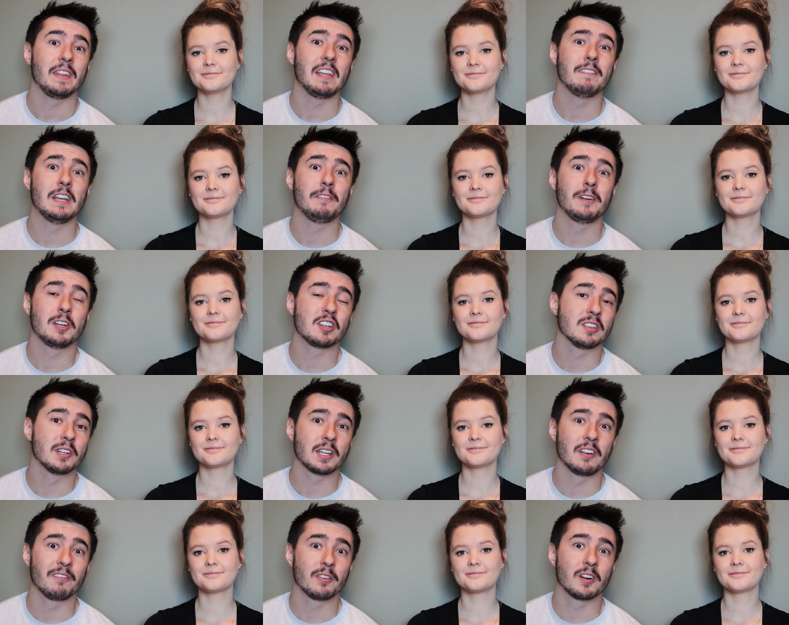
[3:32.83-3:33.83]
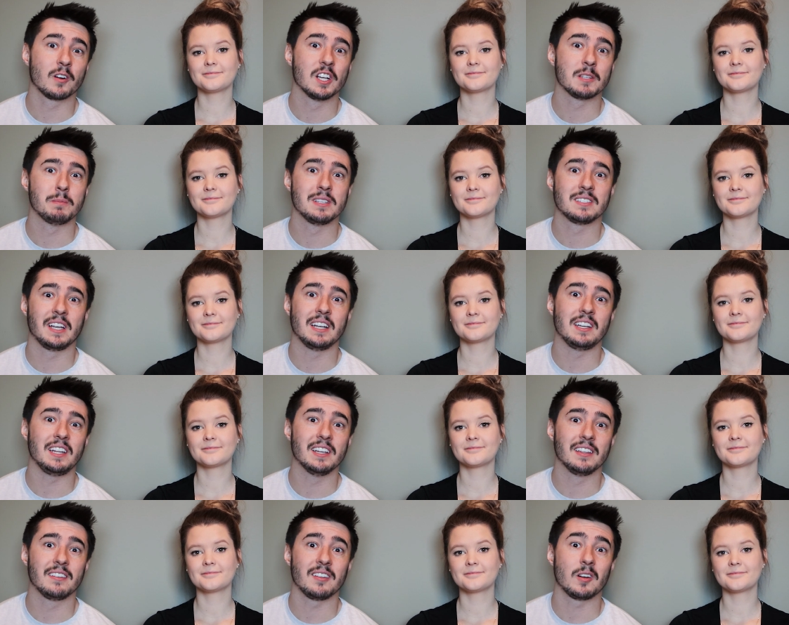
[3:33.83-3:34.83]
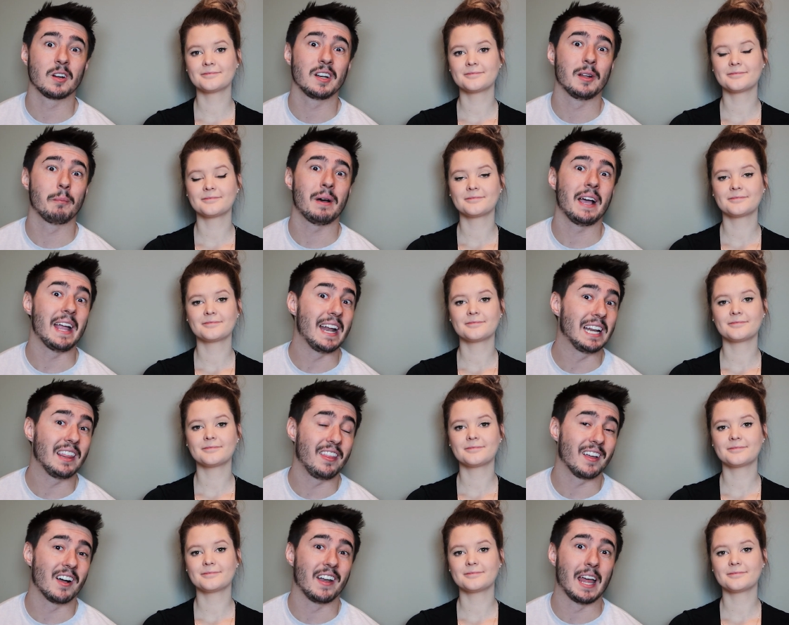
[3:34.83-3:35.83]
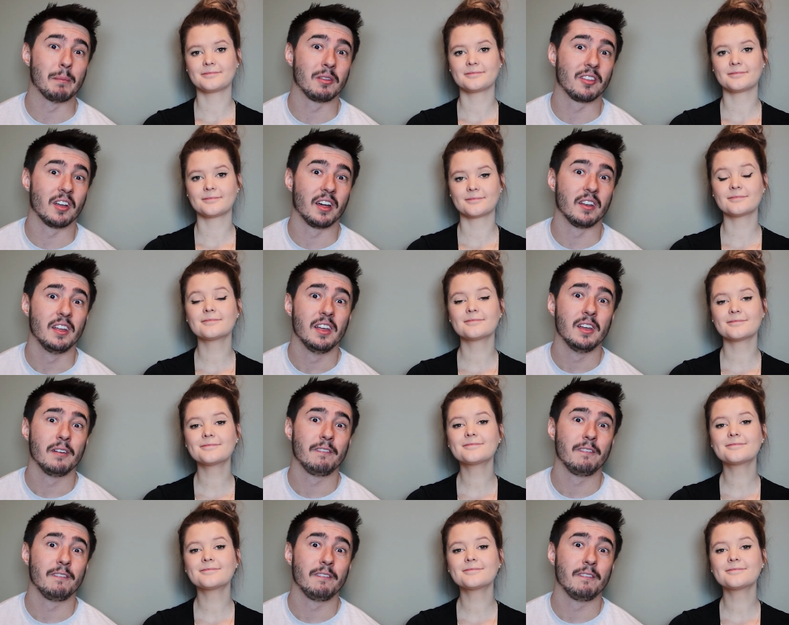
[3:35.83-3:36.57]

Speaker 1: even if you're just looking for Christmas ideas or gonna buy anything on Amazon,